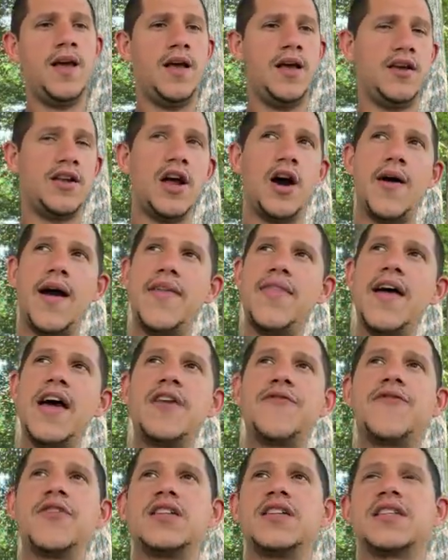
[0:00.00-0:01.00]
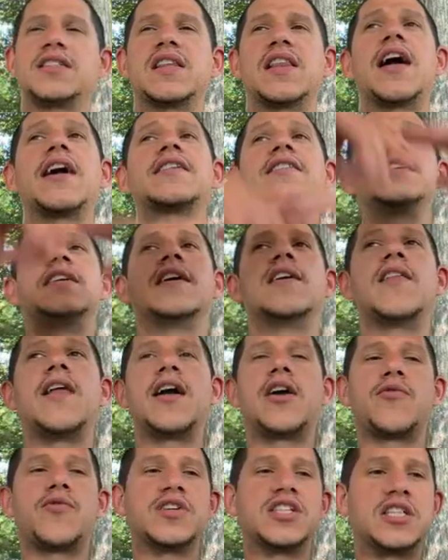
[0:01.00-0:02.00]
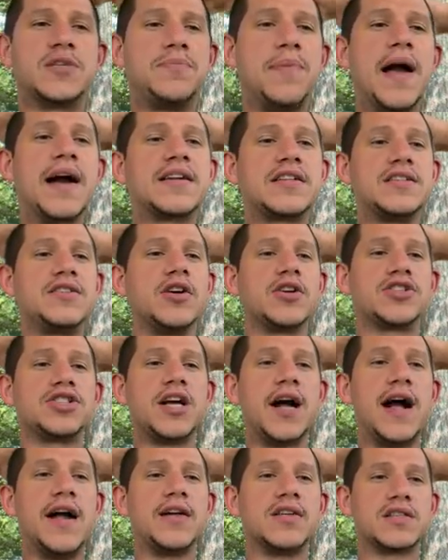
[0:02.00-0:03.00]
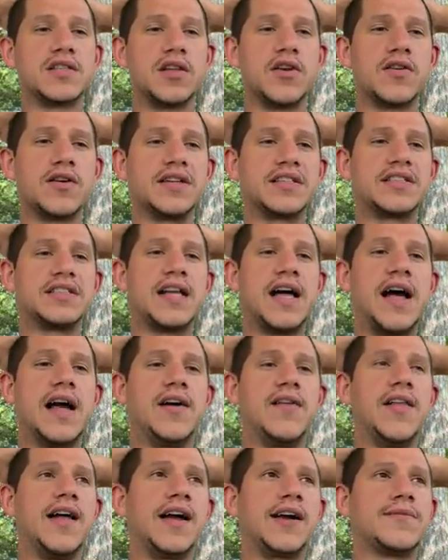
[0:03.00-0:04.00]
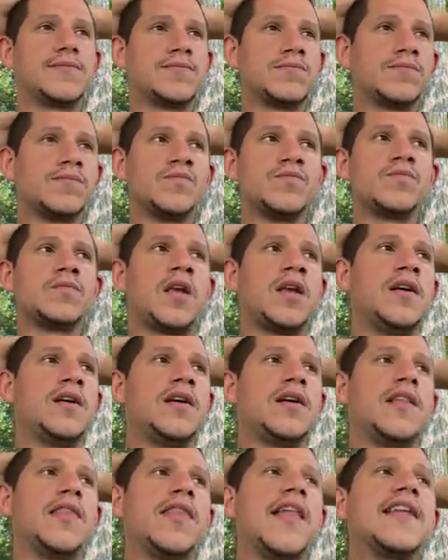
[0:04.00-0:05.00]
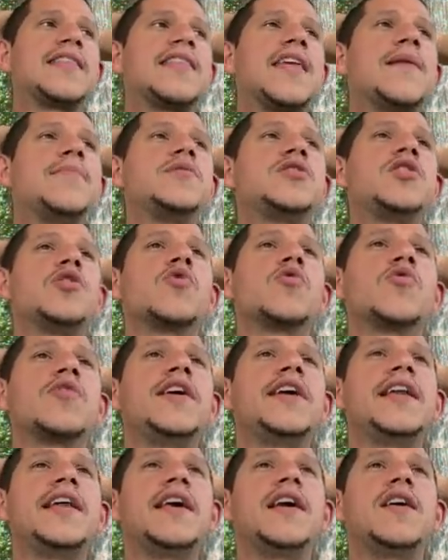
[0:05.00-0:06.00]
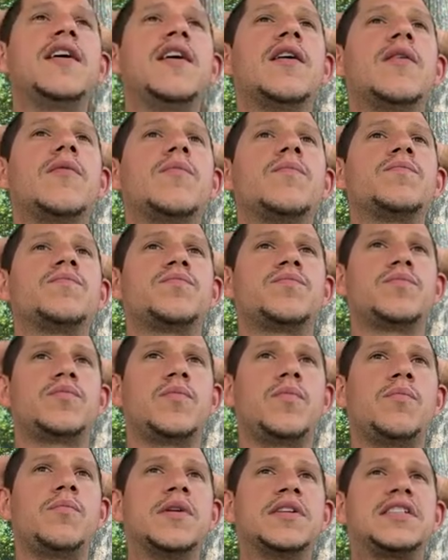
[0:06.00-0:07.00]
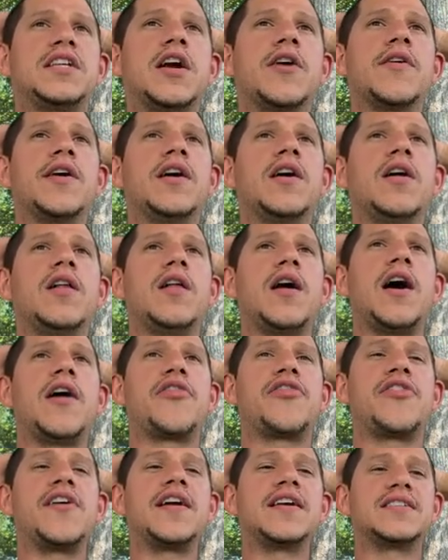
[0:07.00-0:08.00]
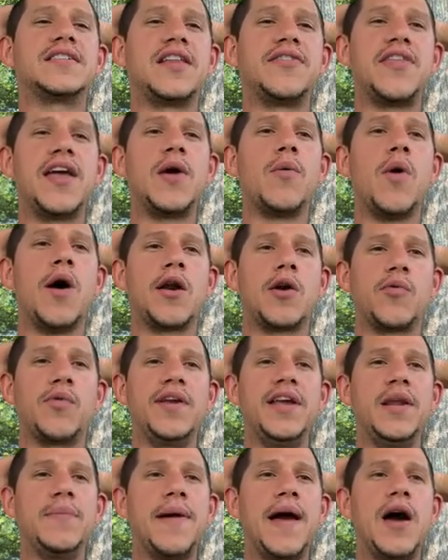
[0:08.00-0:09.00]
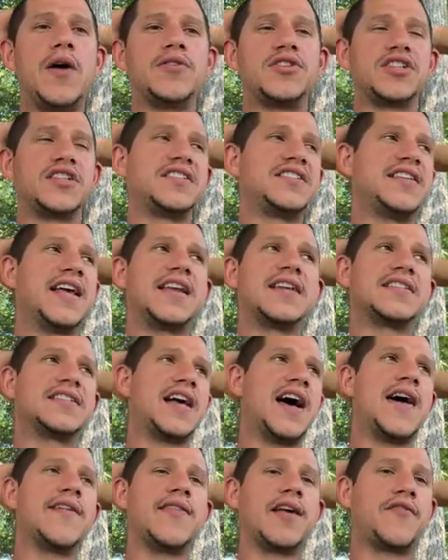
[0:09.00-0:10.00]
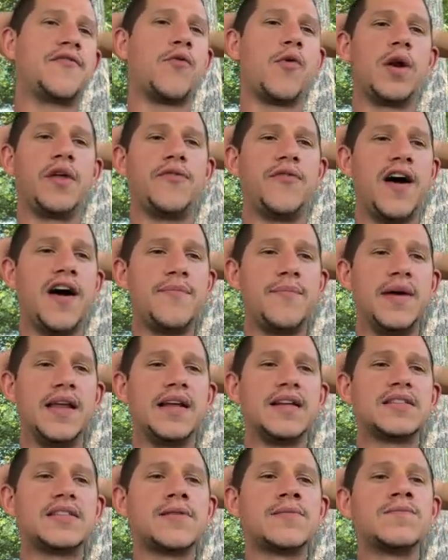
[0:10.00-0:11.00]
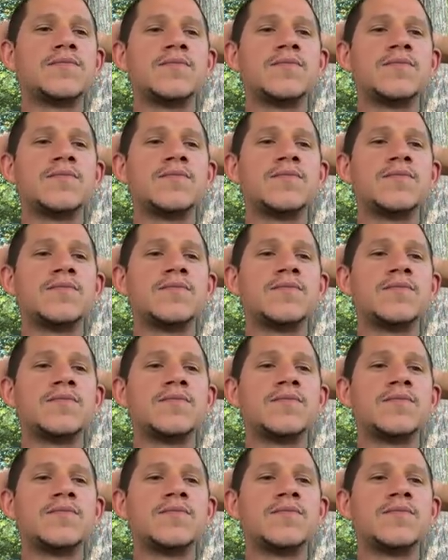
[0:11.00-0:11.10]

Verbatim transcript: You know, and then for dyslexia, like respect your child's learning style. Like let them do reading material on things that they want to read about. Just set aside like 45 minutes.